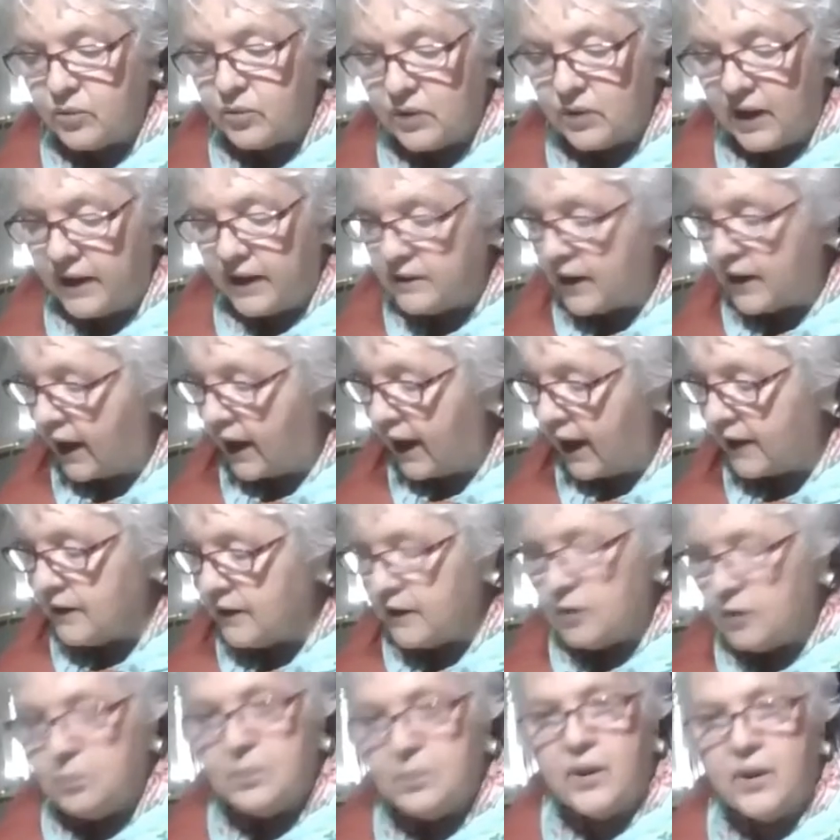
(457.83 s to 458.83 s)
I had
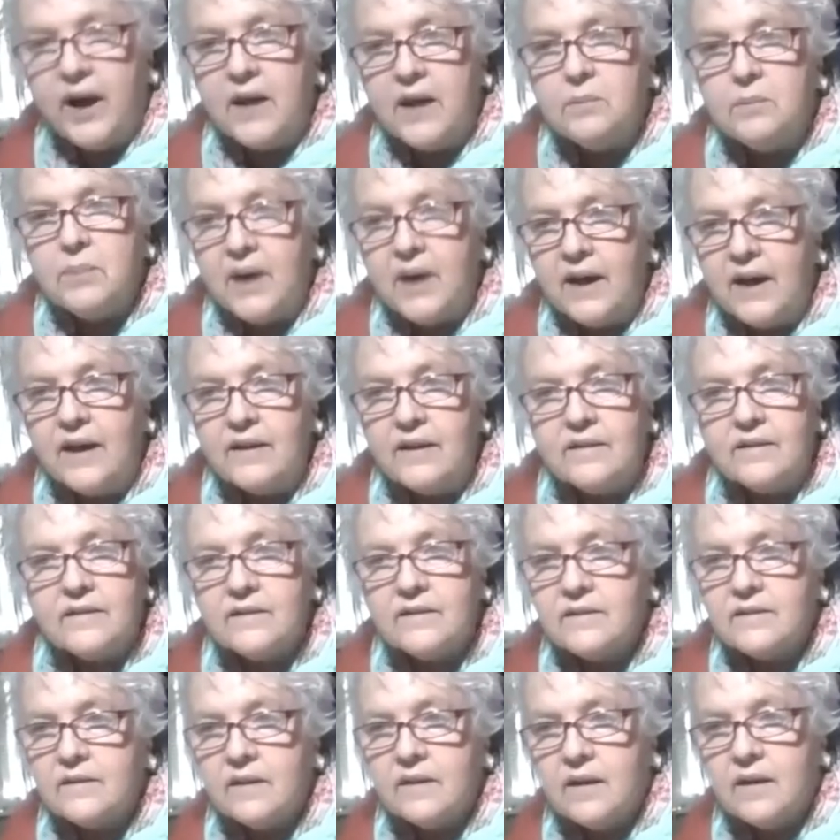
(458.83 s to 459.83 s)
little praying paints,
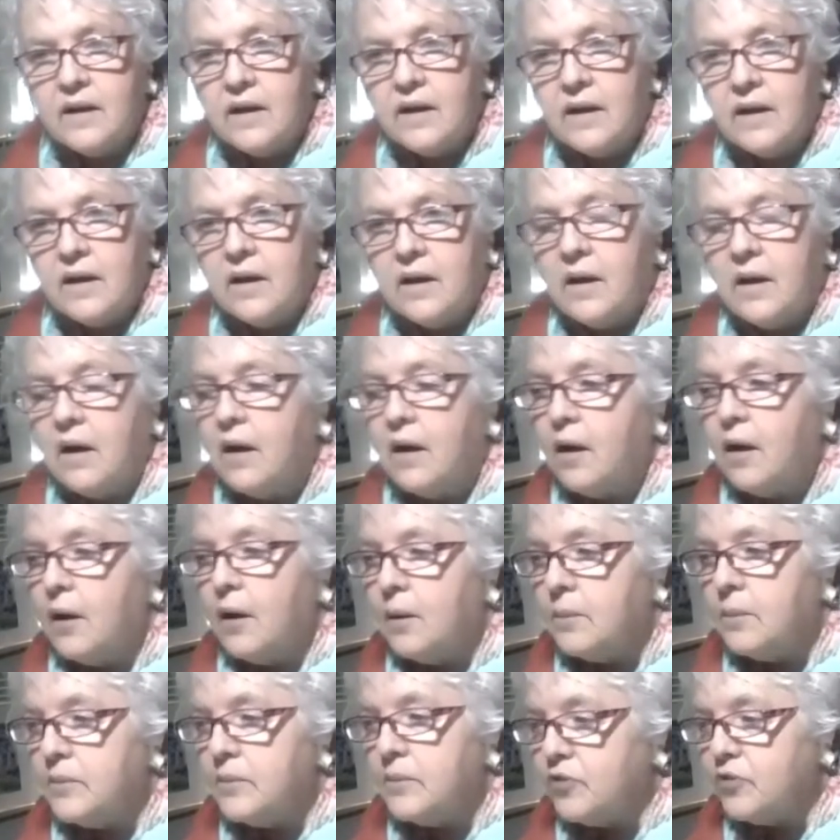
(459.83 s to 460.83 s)

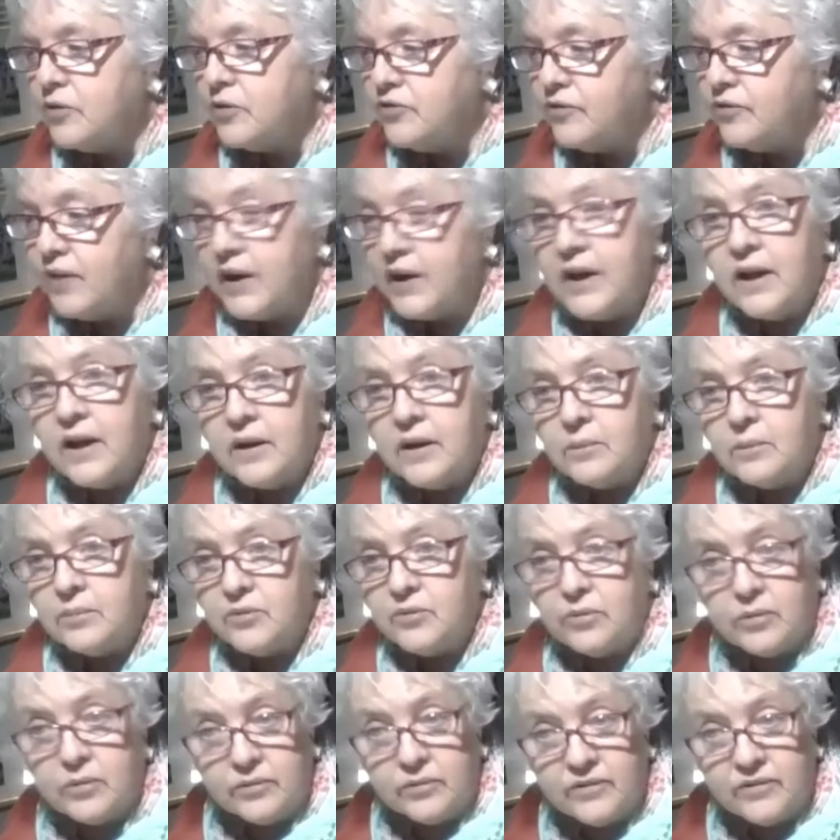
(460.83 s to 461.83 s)
so it's very
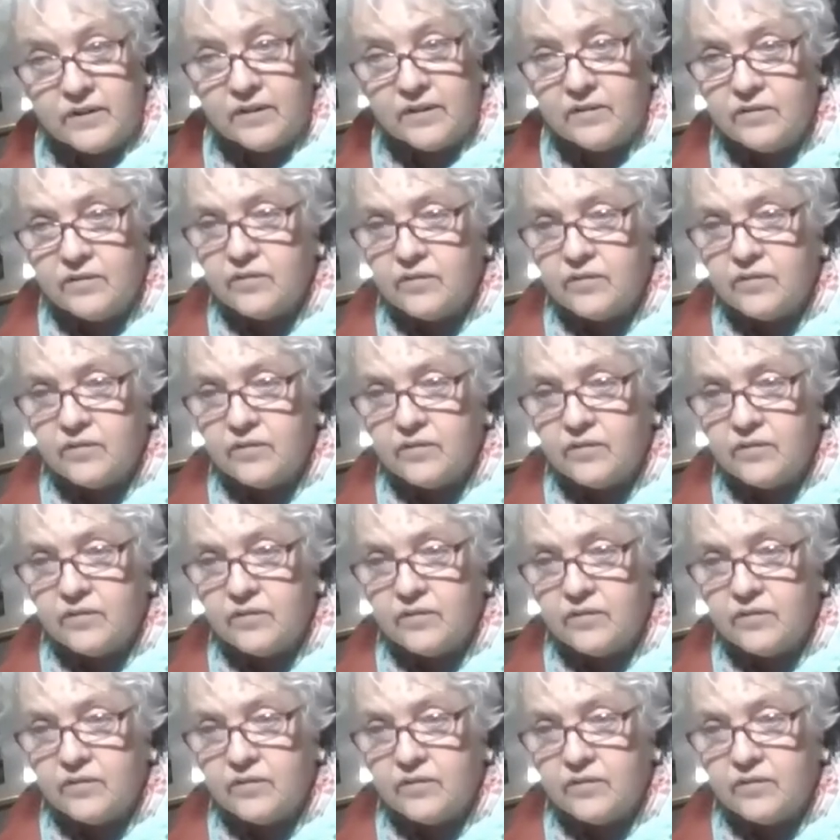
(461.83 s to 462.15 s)
unobtrusive.